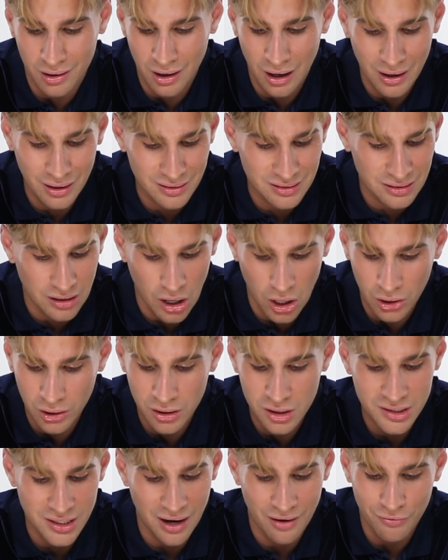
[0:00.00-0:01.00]
cuts,
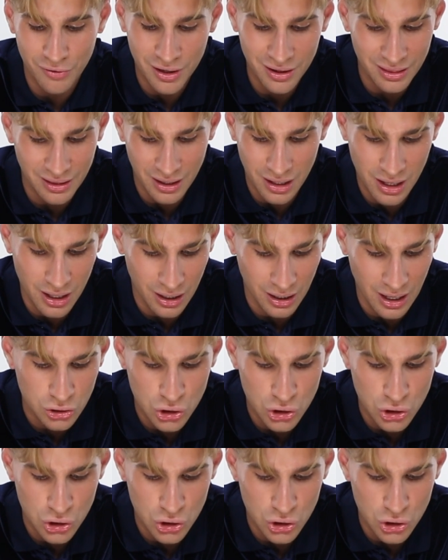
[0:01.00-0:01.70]
colors, everything.